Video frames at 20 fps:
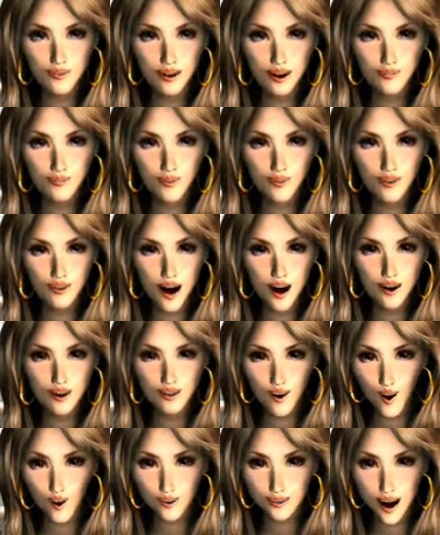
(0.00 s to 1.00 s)
When I die,
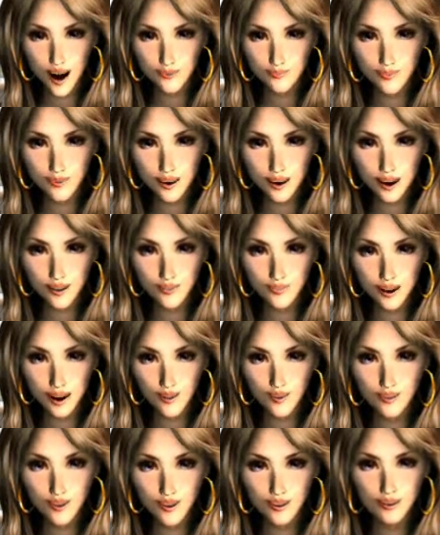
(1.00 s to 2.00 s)
I will not look
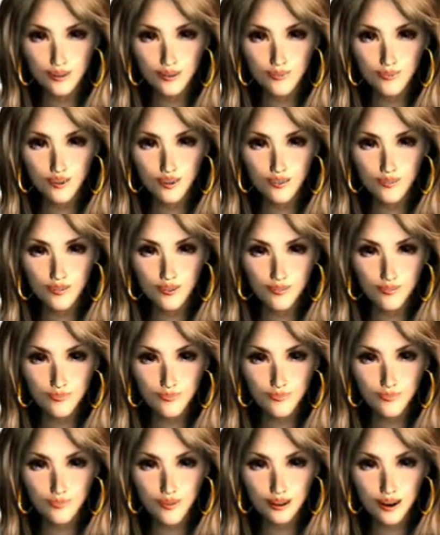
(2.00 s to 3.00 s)
as though I look.
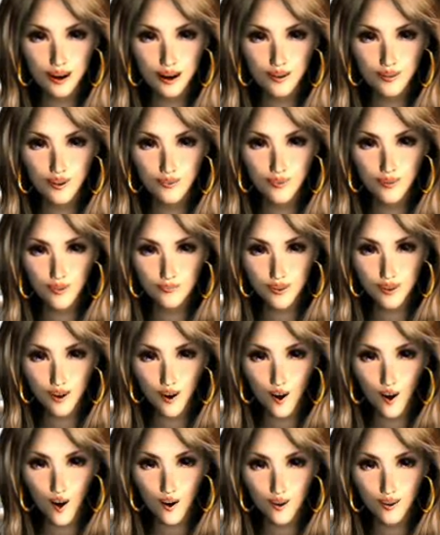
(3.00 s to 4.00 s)
Some
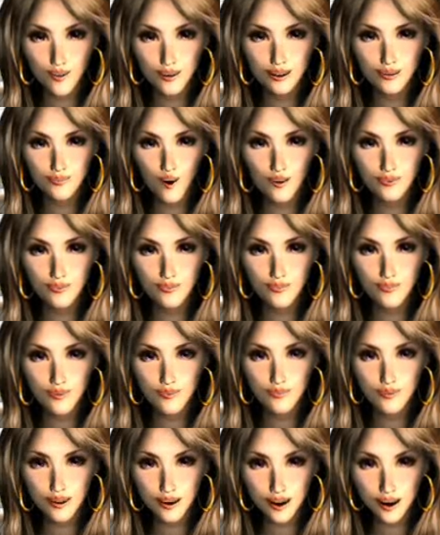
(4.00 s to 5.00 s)
people like to
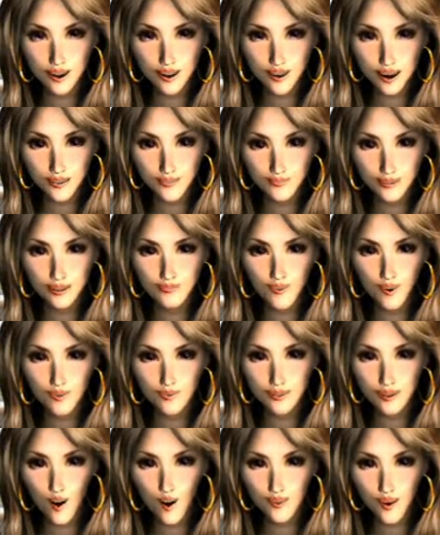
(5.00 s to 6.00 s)
really
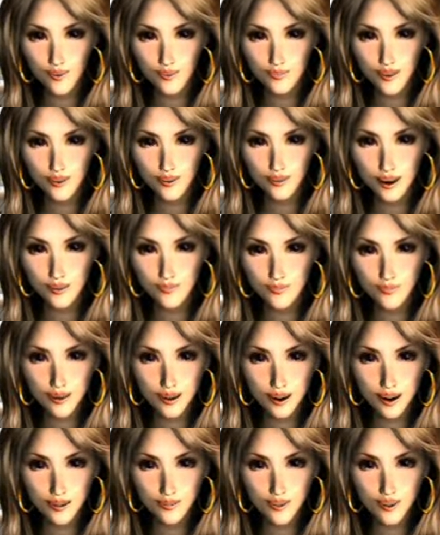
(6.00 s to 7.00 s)
define themselves by
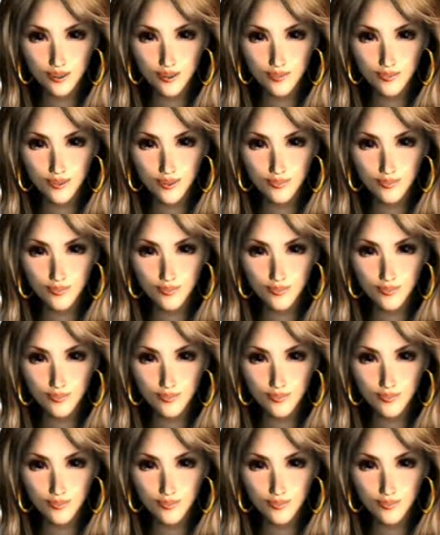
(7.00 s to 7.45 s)
how they look,